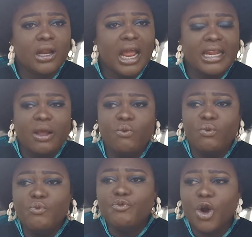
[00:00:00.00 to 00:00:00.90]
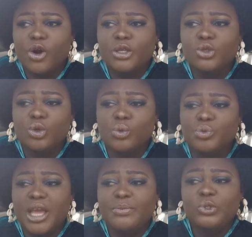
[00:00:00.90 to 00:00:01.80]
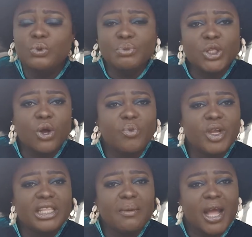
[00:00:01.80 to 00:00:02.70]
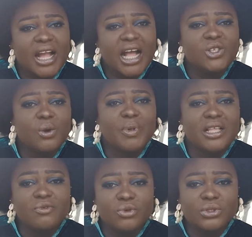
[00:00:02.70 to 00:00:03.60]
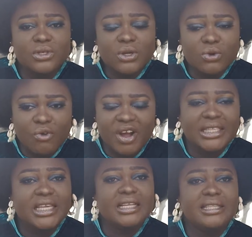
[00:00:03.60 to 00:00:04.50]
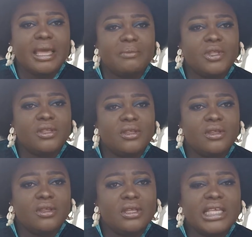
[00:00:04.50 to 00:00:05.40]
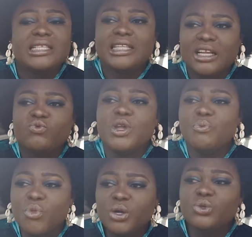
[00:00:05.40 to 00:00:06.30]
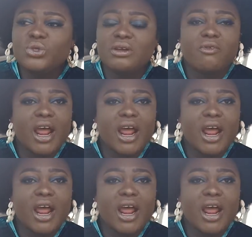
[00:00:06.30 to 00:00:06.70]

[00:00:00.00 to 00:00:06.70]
And then for us to be able to meet up with them and catch up and even overtake them is that we must do the